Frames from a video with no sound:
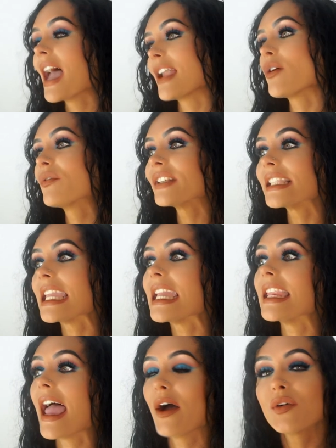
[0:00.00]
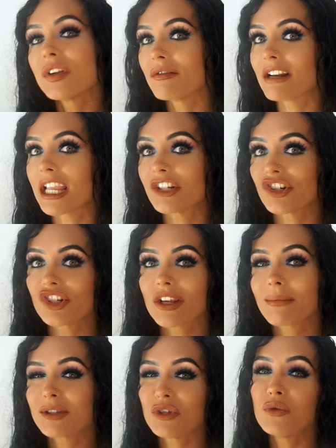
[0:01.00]
And obviously in healthy
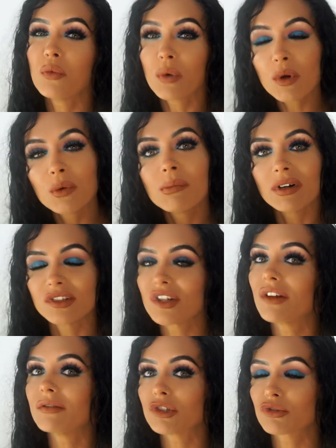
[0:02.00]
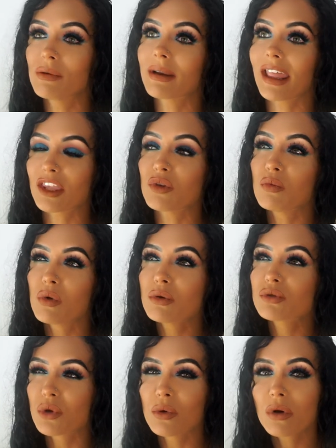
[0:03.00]
relationships you will bond over trauma, like you
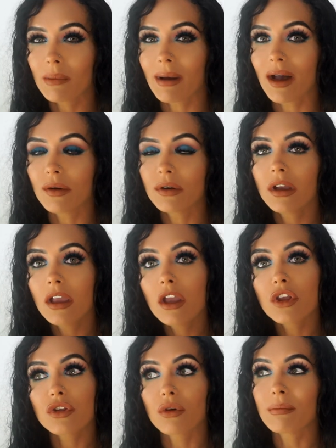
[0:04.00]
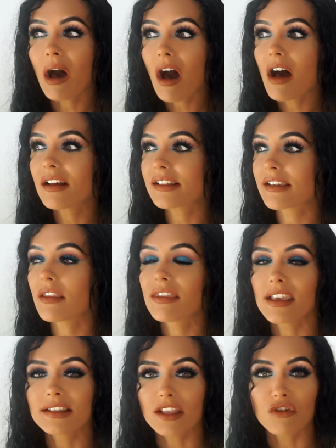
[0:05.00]
will talk about your past and
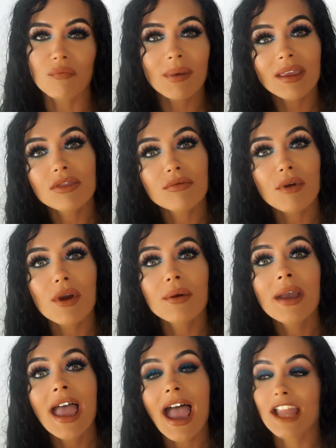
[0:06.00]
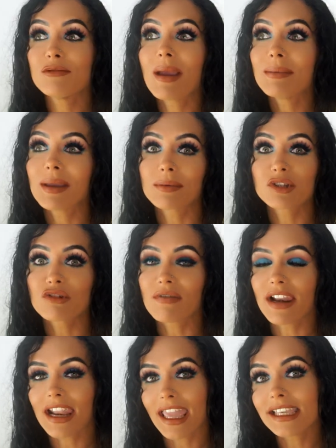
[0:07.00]
things that you've been through, and you may be able to
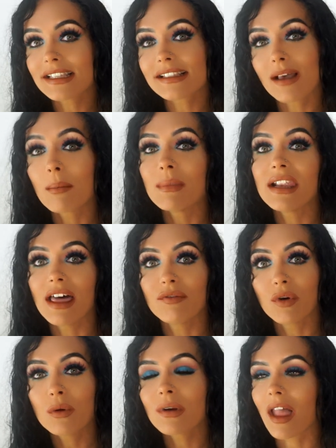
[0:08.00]
relate to some level.